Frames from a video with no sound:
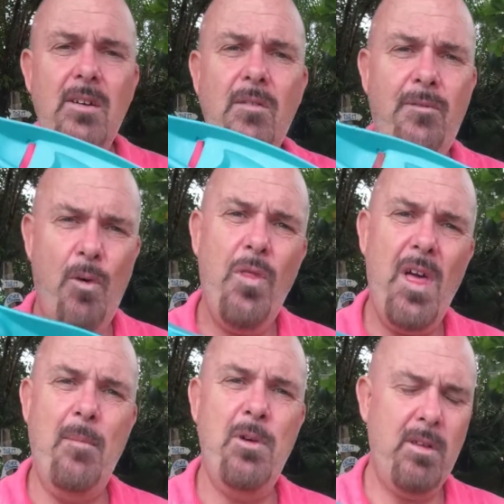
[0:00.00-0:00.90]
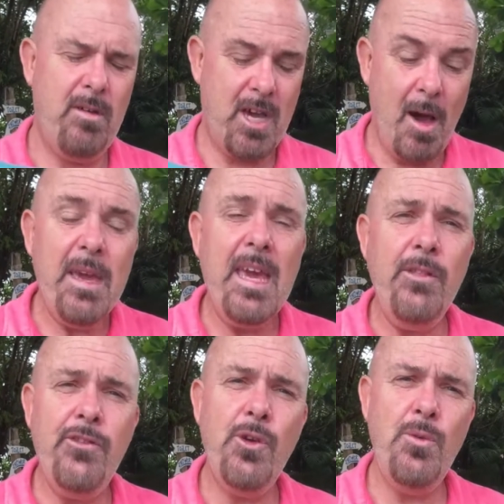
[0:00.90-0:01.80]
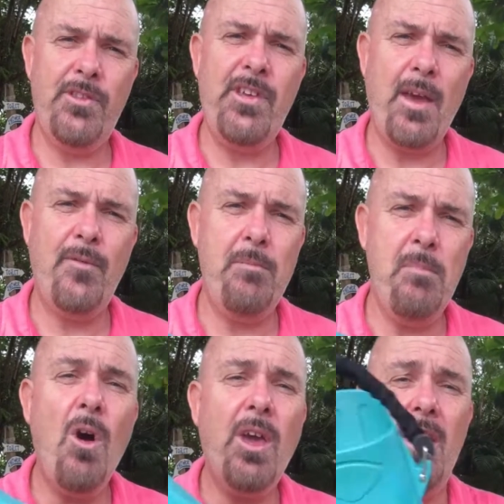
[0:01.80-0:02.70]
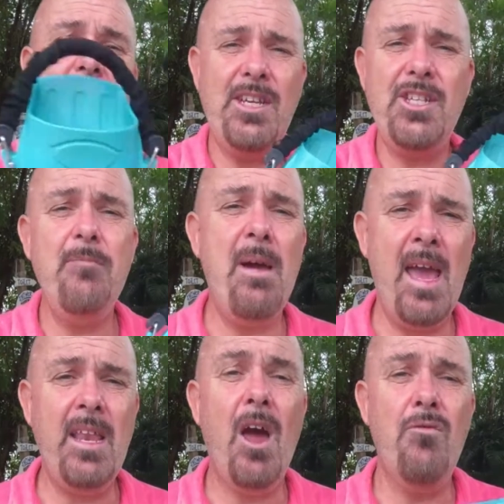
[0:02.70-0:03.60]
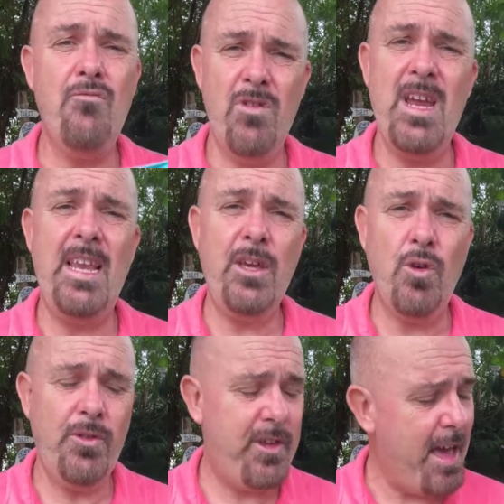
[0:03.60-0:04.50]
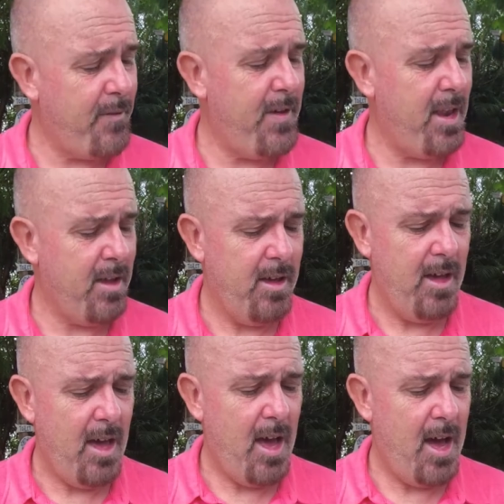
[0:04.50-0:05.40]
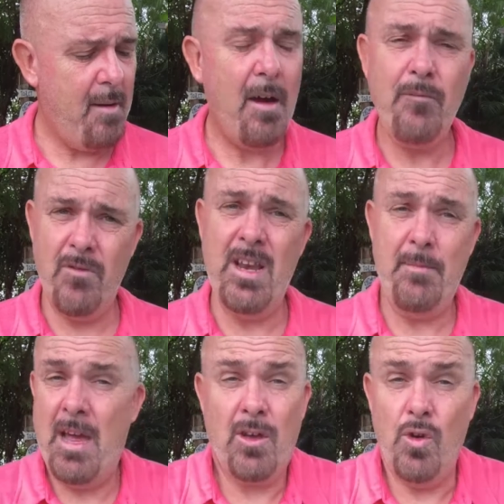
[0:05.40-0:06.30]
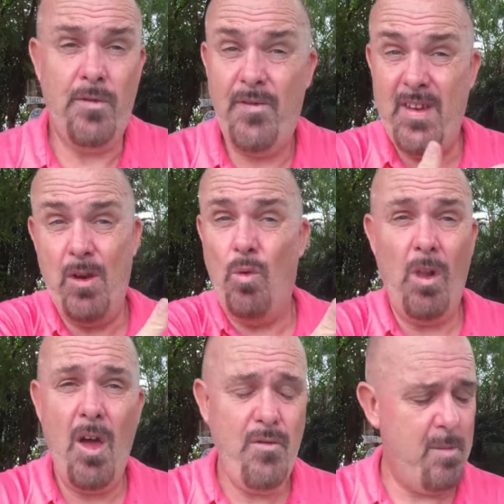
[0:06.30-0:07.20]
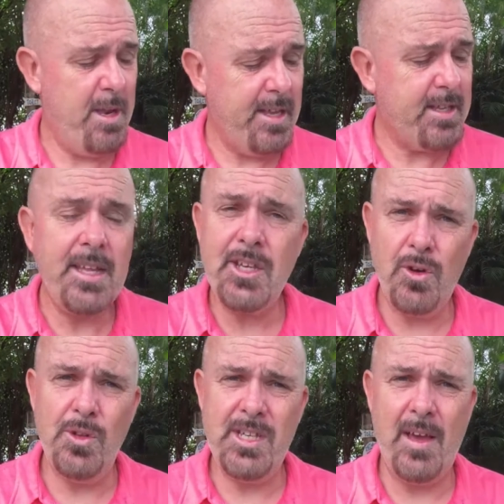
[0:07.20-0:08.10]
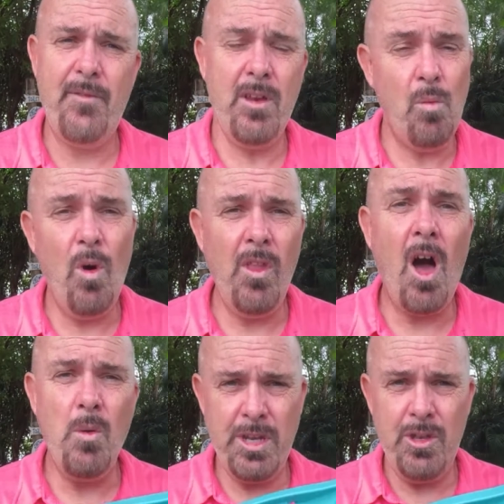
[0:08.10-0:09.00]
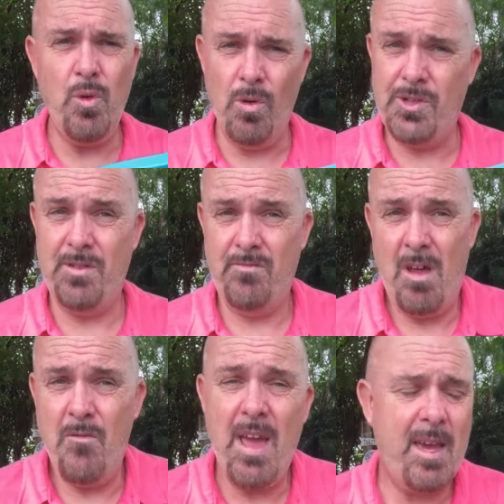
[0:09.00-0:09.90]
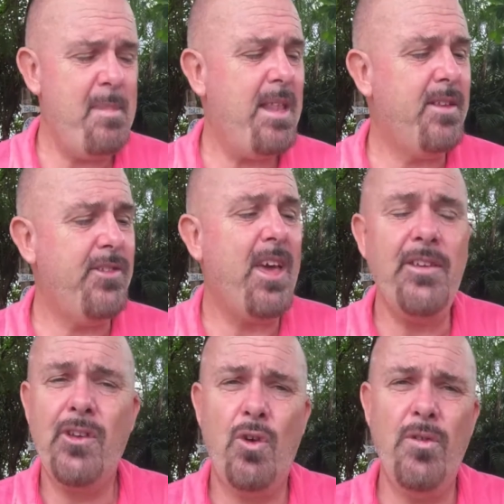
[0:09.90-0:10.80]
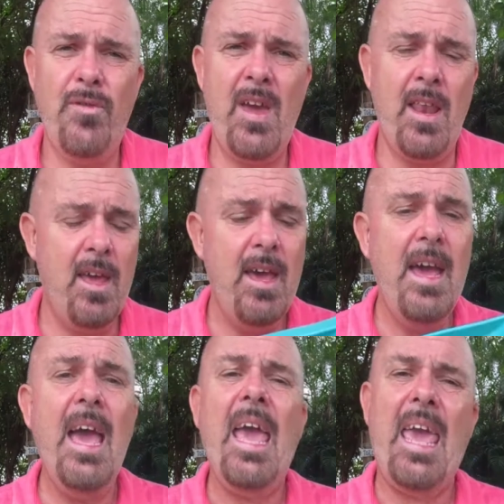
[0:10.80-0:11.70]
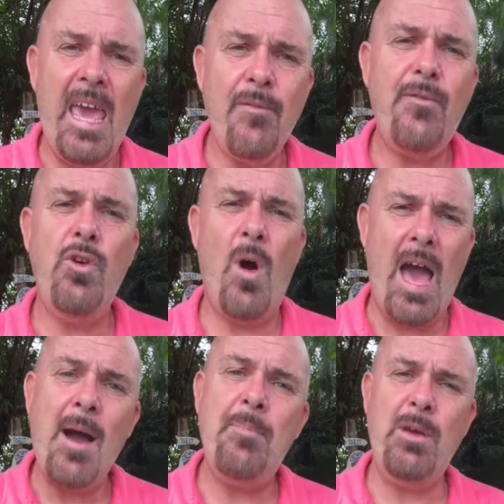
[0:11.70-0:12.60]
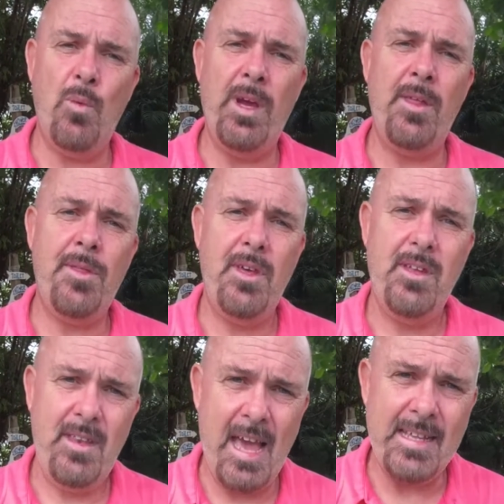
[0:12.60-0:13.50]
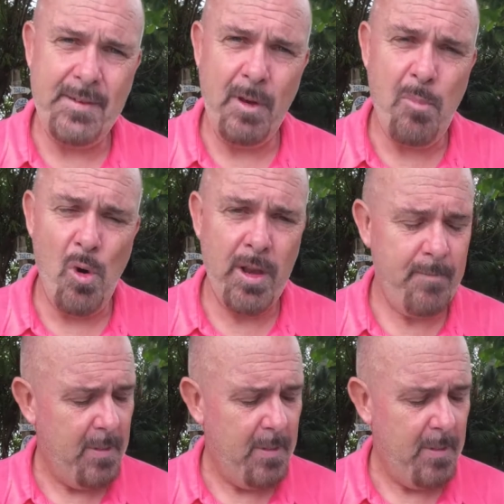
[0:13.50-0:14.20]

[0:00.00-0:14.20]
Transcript: Fourth Element coming into the tech fin market have actually made a really good tech fin. I've really made a good fin all over, but it's a good tech fin and one that I would endorse and recommend and say is a good fin if you're happy with negatively buoyant.